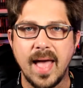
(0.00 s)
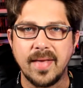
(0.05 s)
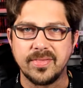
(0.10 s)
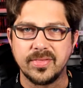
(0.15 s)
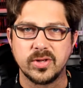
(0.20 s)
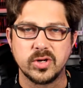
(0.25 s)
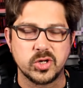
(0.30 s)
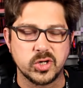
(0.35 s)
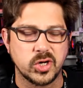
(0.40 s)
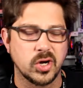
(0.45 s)

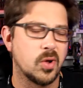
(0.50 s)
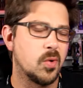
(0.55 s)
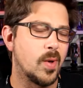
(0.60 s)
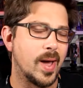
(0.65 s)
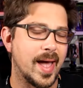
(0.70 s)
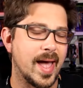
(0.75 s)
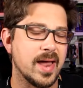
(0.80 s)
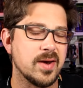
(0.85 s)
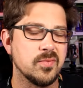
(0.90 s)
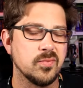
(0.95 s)
At the show,
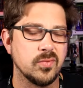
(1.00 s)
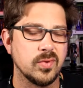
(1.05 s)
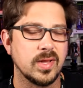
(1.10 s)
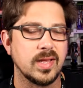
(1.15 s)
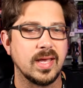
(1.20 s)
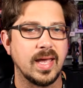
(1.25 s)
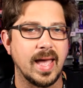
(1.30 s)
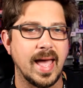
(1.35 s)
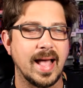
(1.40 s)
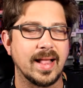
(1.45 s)
I hadn't
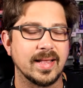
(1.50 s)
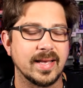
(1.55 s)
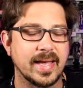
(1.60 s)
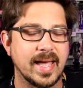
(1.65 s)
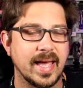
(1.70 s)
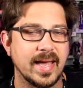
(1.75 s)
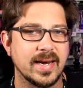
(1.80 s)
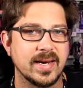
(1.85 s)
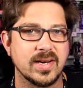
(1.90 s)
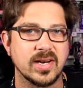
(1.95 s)
really
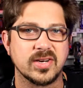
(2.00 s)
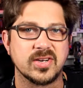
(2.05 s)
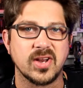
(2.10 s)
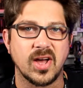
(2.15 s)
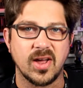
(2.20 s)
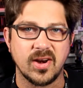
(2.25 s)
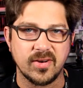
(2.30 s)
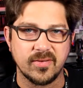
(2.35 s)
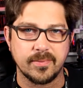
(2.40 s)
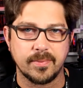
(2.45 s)
allocated a
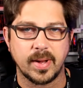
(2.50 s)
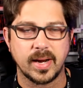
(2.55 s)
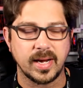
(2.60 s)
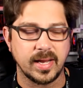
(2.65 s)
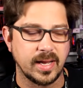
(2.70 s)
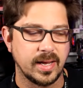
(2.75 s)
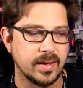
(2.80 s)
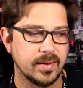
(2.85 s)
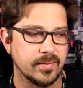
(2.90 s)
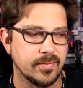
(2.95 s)
ton of
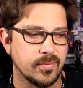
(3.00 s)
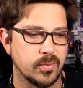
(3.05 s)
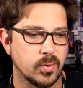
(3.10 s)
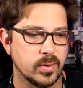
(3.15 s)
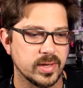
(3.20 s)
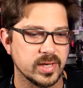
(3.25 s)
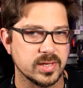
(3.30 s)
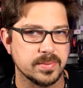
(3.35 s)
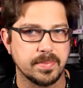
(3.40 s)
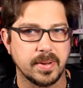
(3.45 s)
money
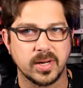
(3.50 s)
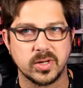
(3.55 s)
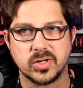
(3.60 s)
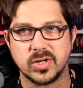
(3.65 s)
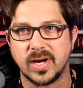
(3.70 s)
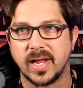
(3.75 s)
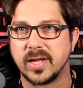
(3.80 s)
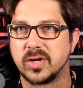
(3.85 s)
for this budget.